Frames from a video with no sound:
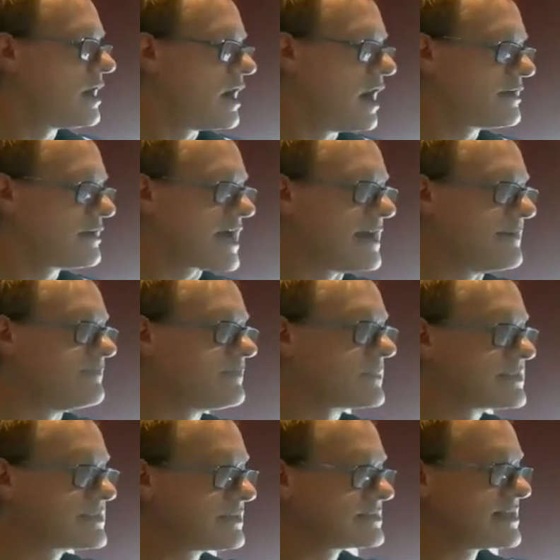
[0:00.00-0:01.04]
Okay,
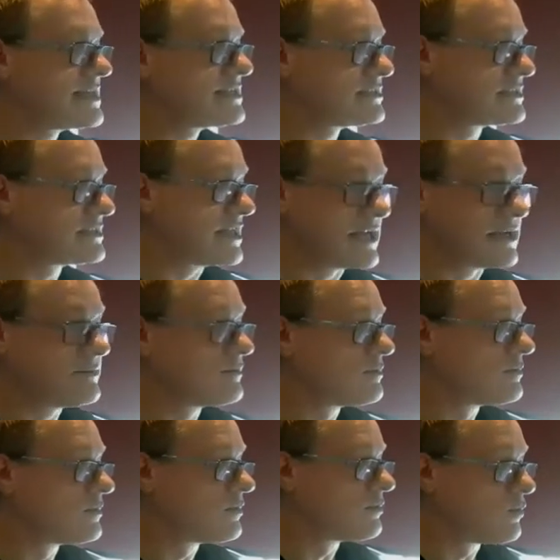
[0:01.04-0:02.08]
essentially
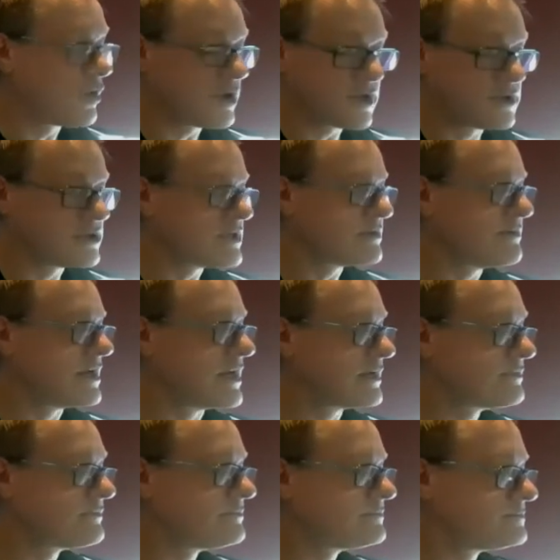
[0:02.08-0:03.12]
what you're
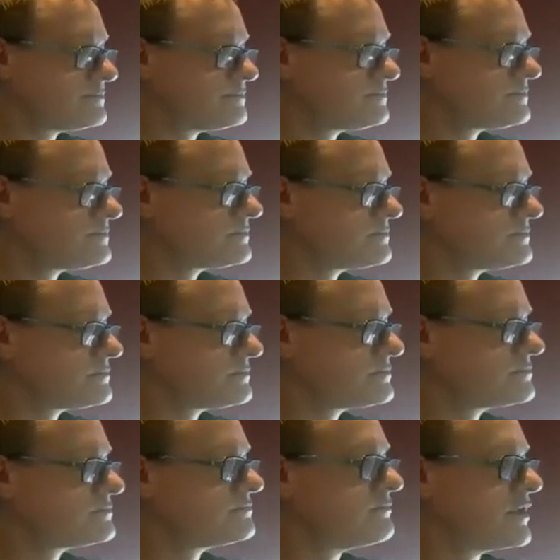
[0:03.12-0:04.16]
doing,
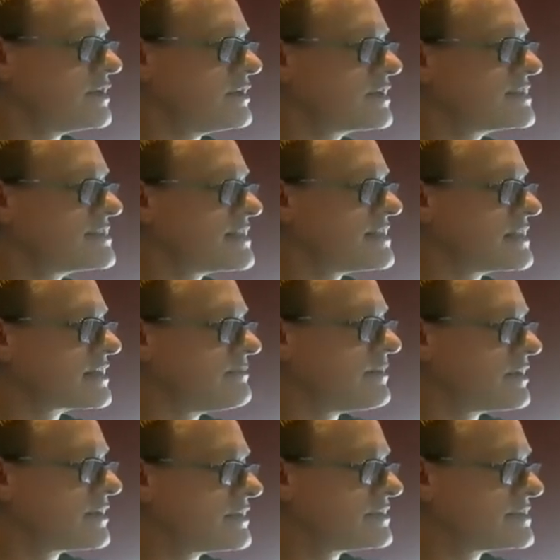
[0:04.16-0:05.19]
well, you can see the
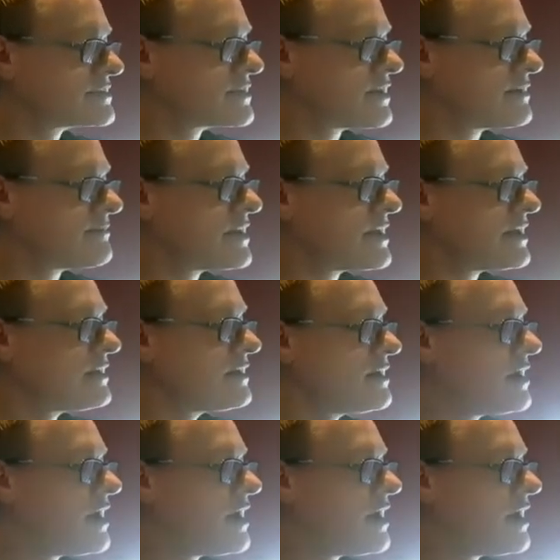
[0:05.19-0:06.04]
command I just typed there.